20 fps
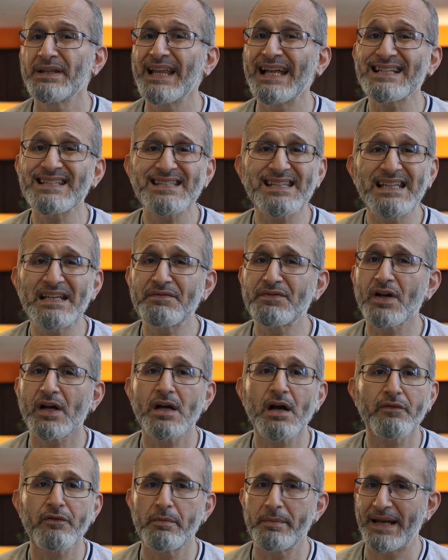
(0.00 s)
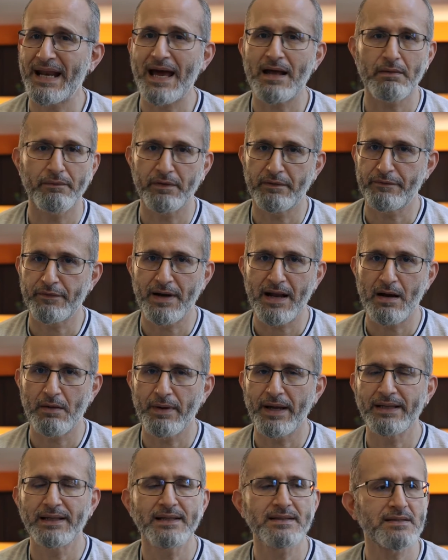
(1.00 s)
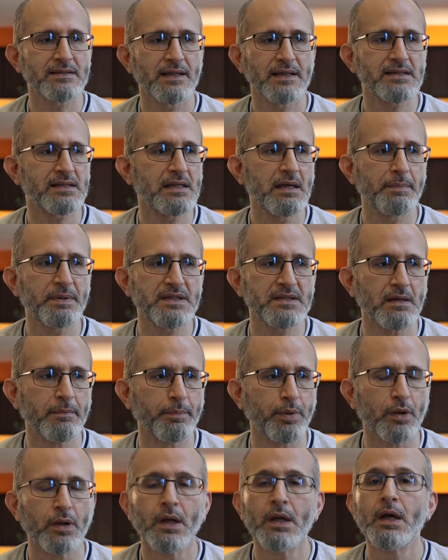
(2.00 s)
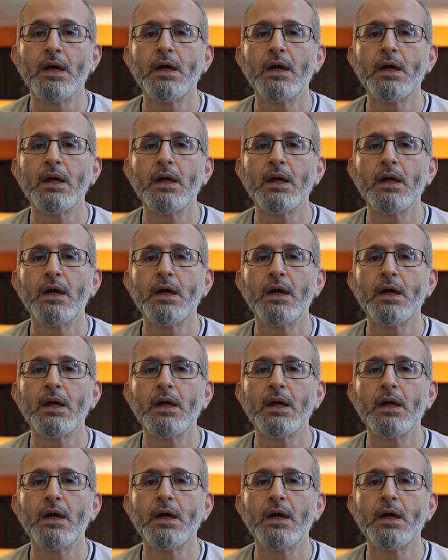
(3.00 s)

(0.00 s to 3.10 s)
let's leave the government out of it for now, right? Let's keep it simple.